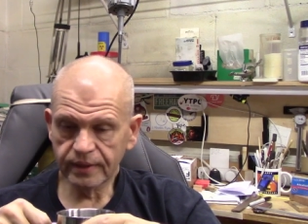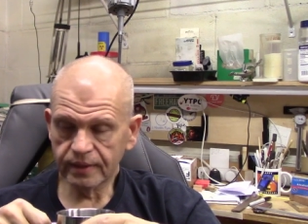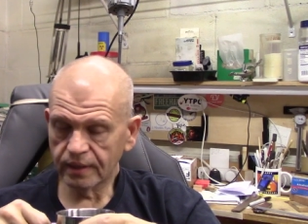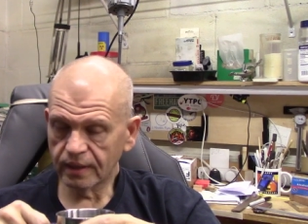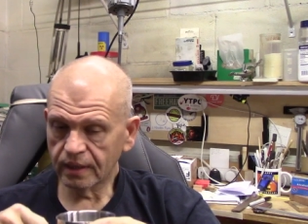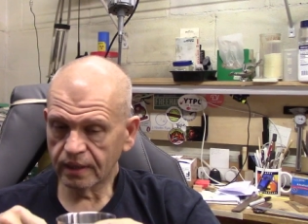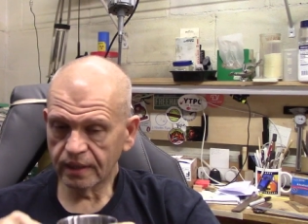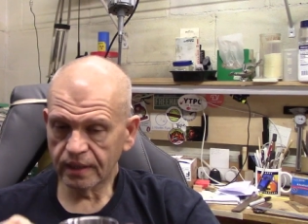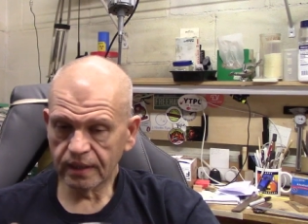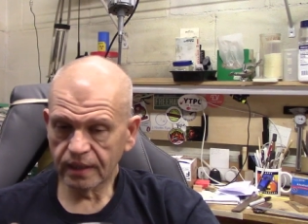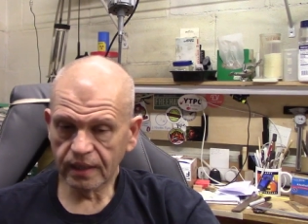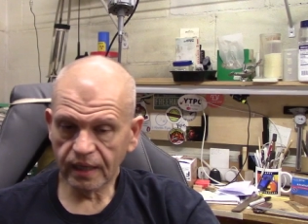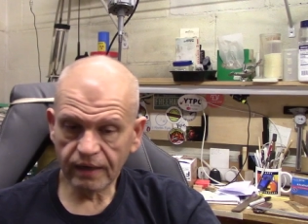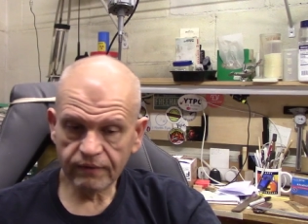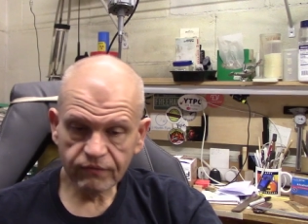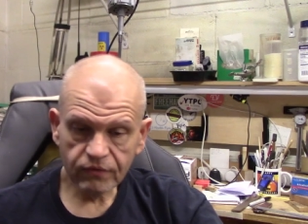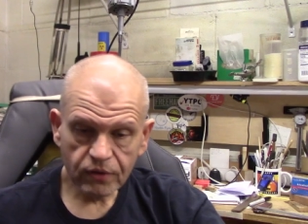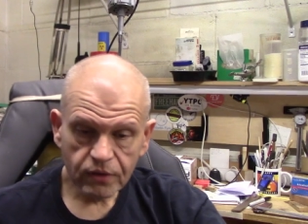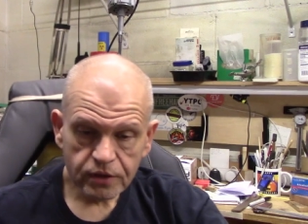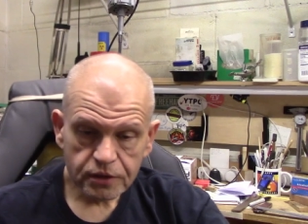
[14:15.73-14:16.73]
I've
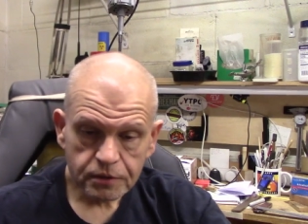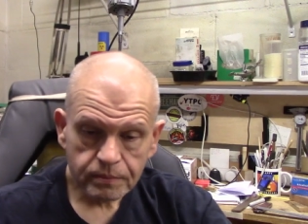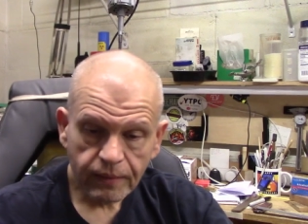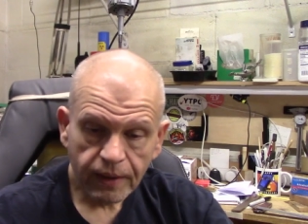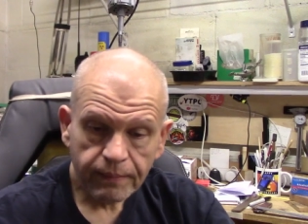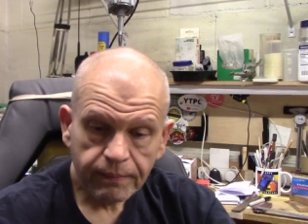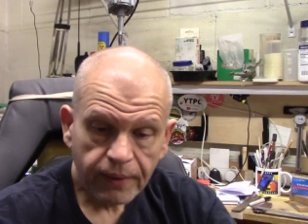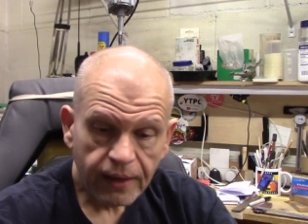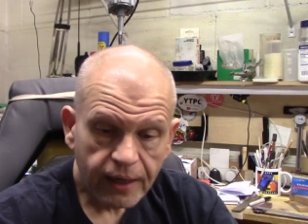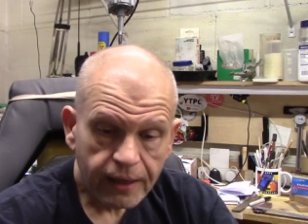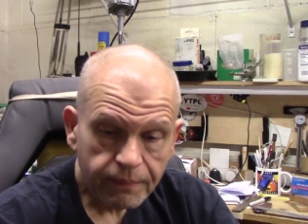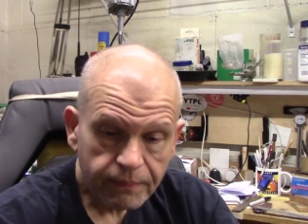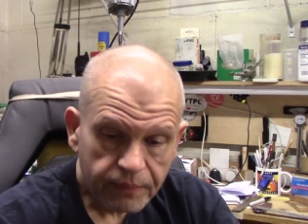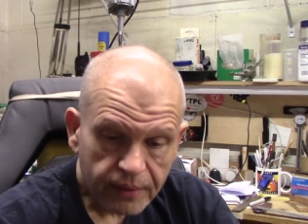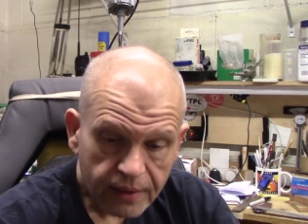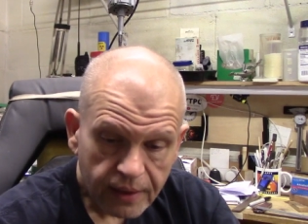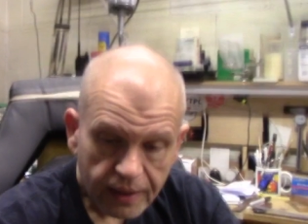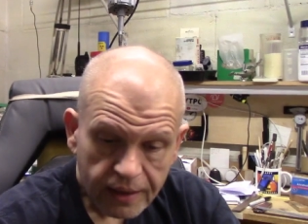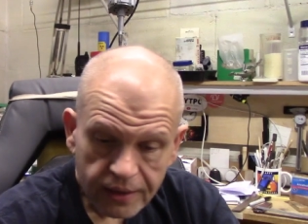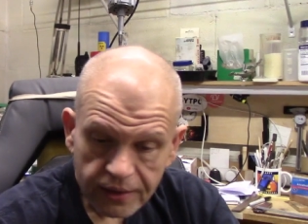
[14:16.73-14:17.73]
lost my pipe
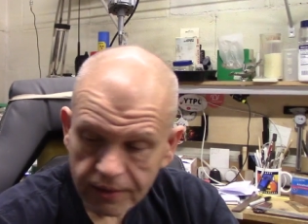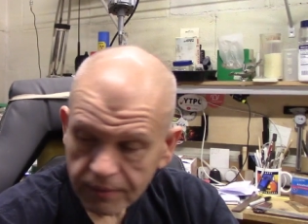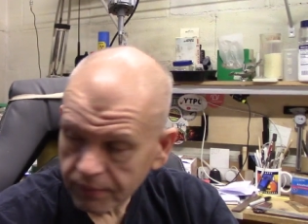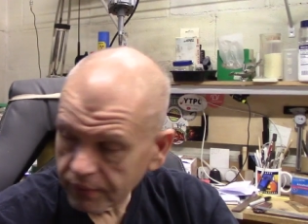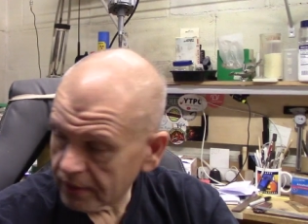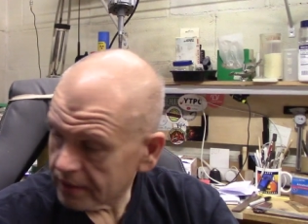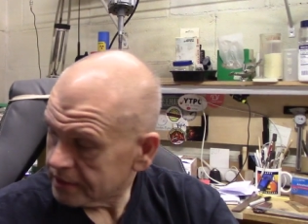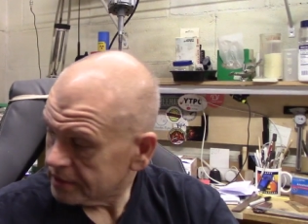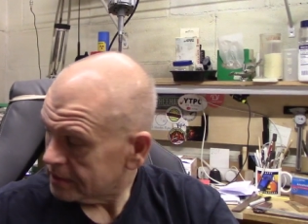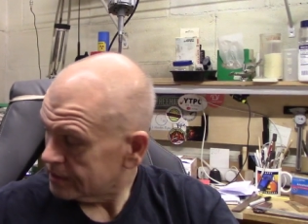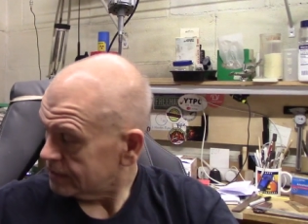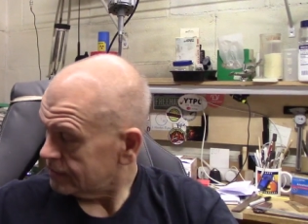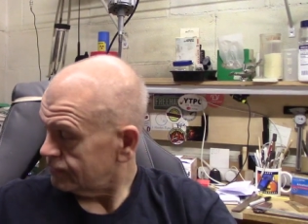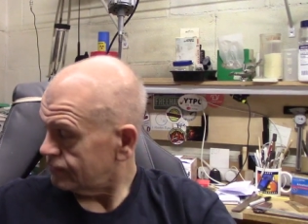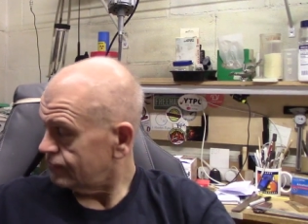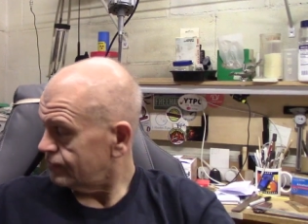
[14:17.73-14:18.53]
in the process of